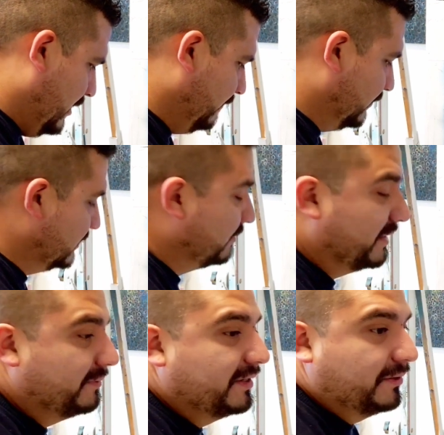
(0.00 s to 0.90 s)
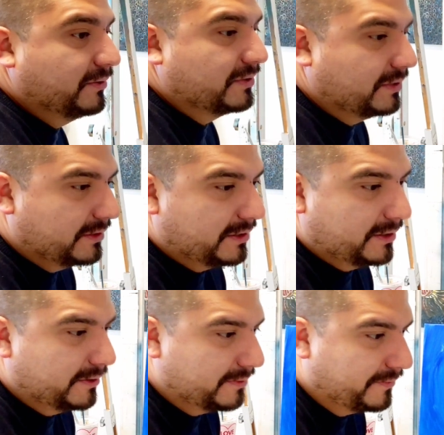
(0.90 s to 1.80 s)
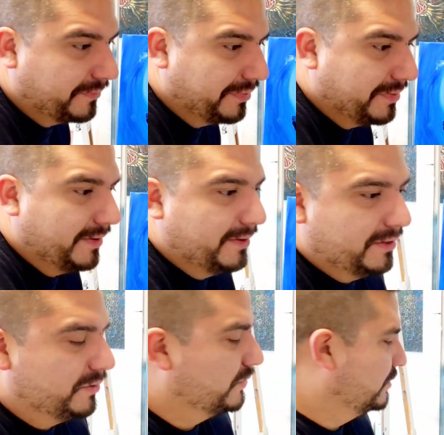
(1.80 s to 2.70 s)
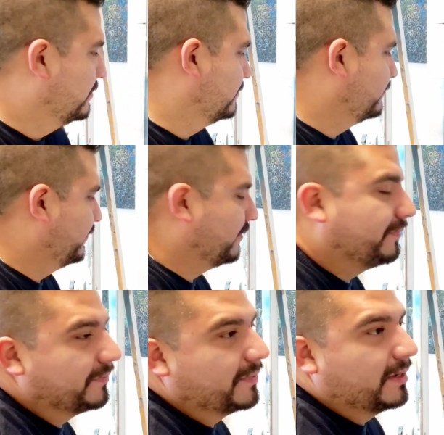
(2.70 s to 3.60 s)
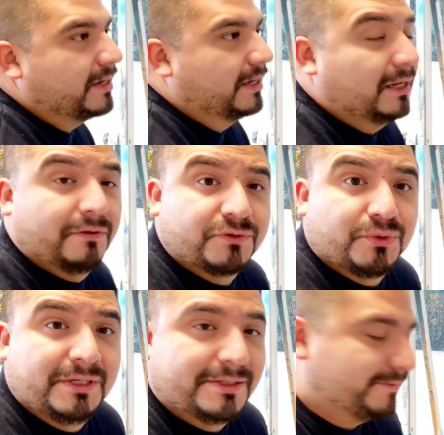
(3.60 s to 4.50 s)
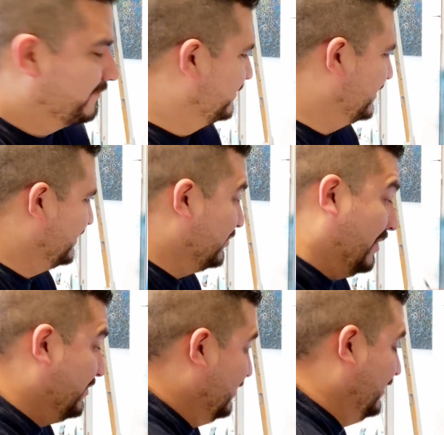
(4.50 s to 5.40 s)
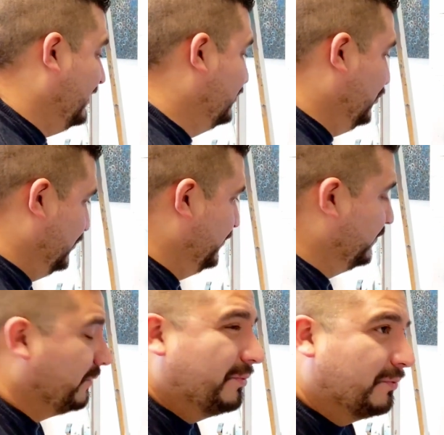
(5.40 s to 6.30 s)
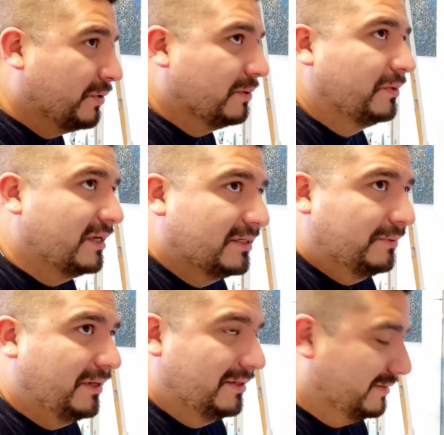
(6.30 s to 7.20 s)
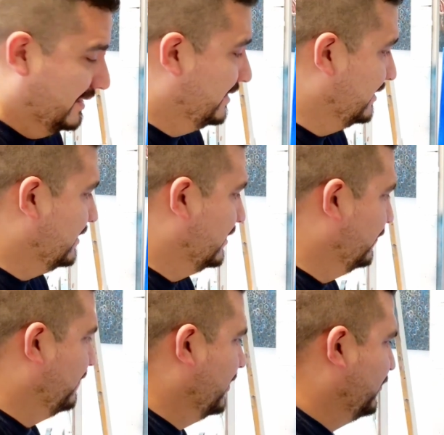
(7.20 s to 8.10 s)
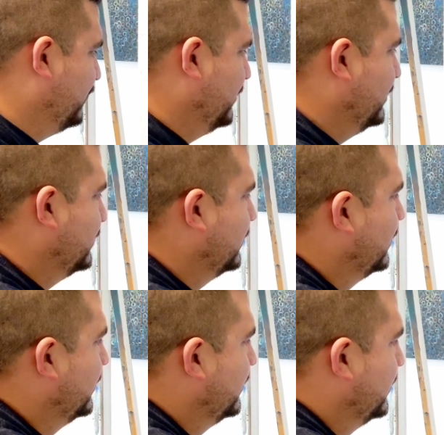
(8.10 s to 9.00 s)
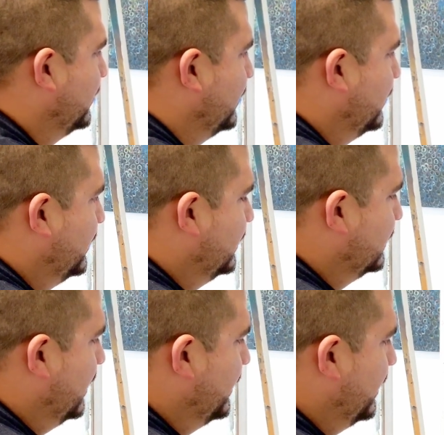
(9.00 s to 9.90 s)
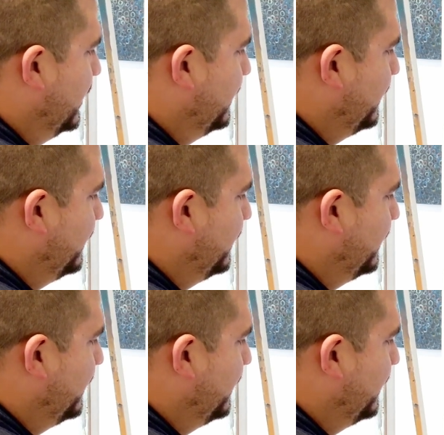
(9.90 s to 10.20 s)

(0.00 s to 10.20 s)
if you see my videos in YouTube, I love trees. I think trees are beautiful, but the thing that I love about trees is not that.